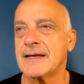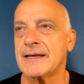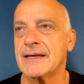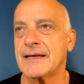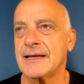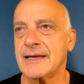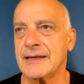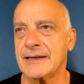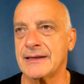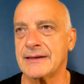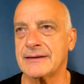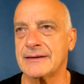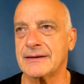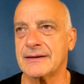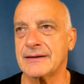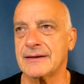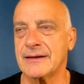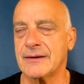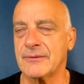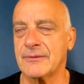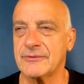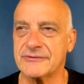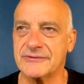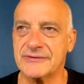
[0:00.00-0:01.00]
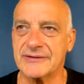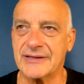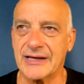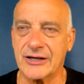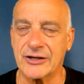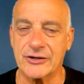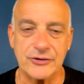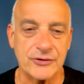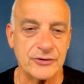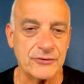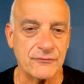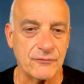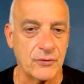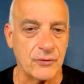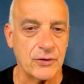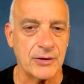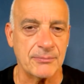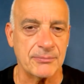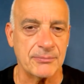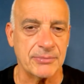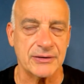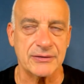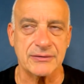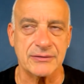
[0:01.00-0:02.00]
and I wasn't that good of
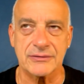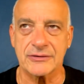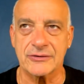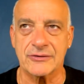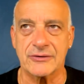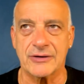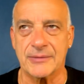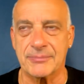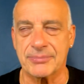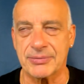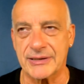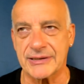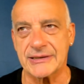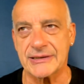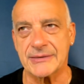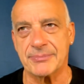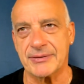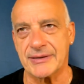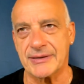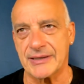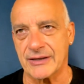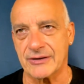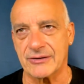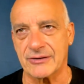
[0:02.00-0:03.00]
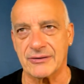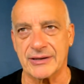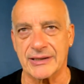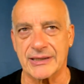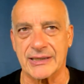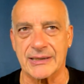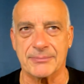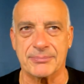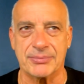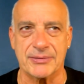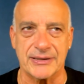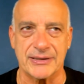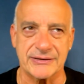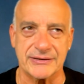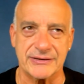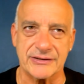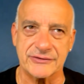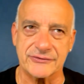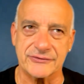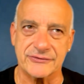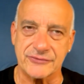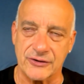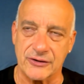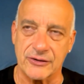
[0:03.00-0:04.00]
one, but, you know, I played the piano like I played the
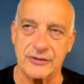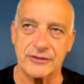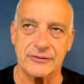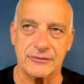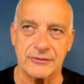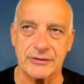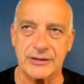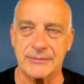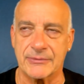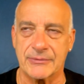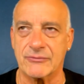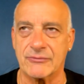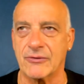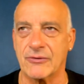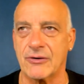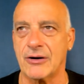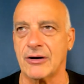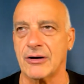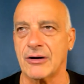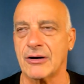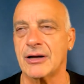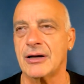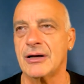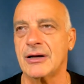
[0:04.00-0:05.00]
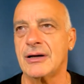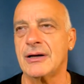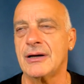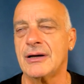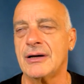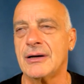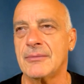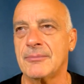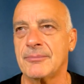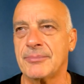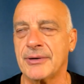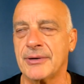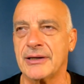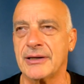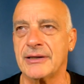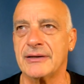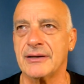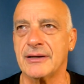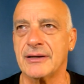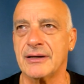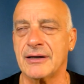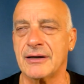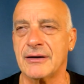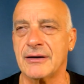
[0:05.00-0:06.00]
guitar, don't get me wrong, but
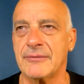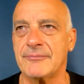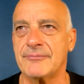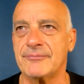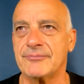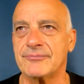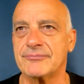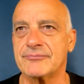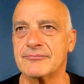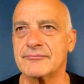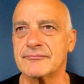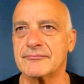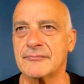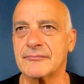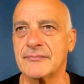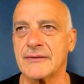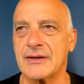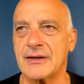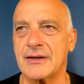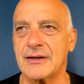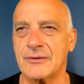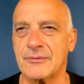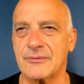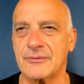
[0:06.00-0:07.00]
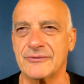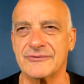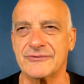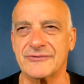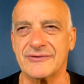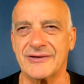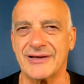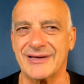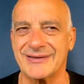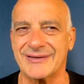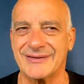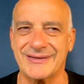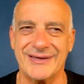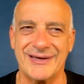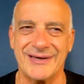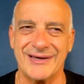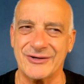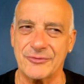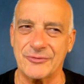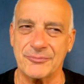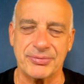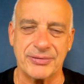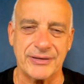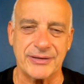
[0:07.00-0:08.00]
it was like, yeah, I
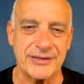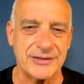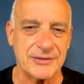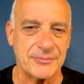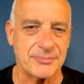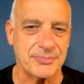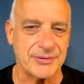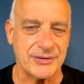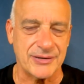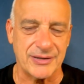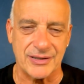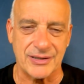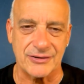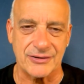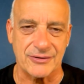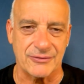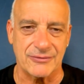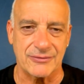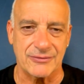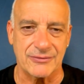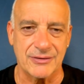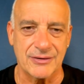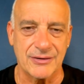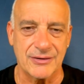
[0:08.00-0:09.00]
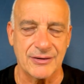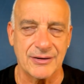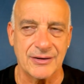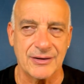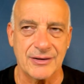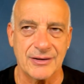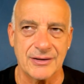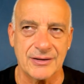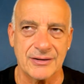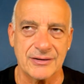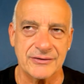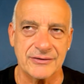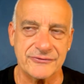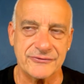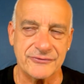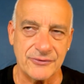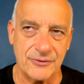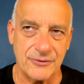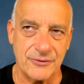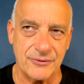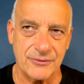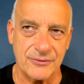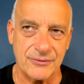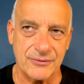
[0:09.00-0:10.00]
don't play the piano.
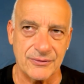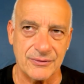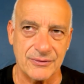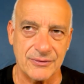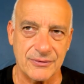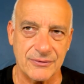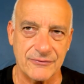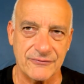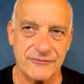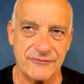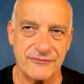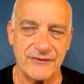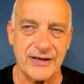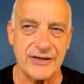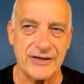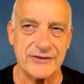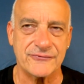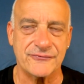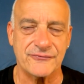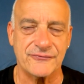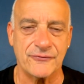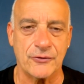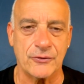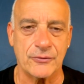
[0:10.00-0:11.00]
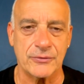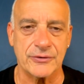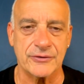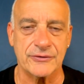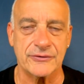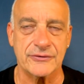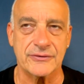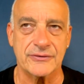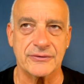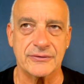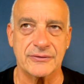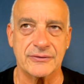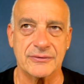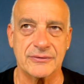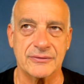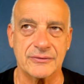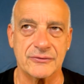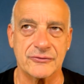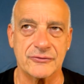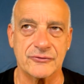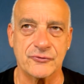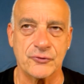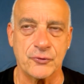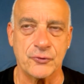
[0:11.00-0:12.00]
So fast forward,
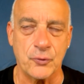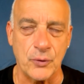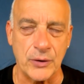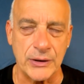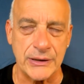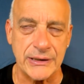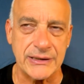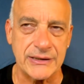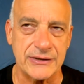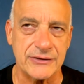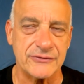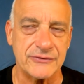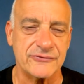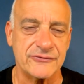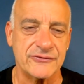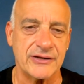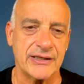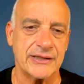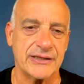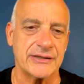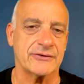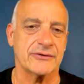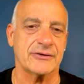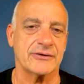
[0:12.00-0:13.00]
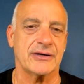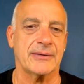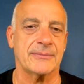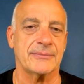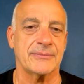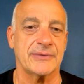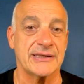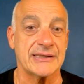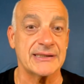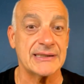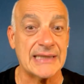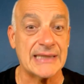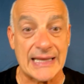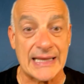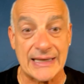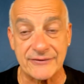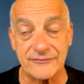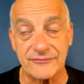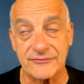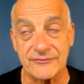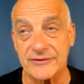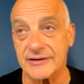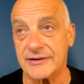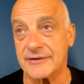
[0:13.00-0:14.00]
20 years later, I'm in
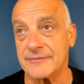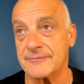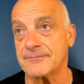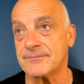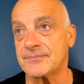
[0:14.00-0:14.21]
Latvia,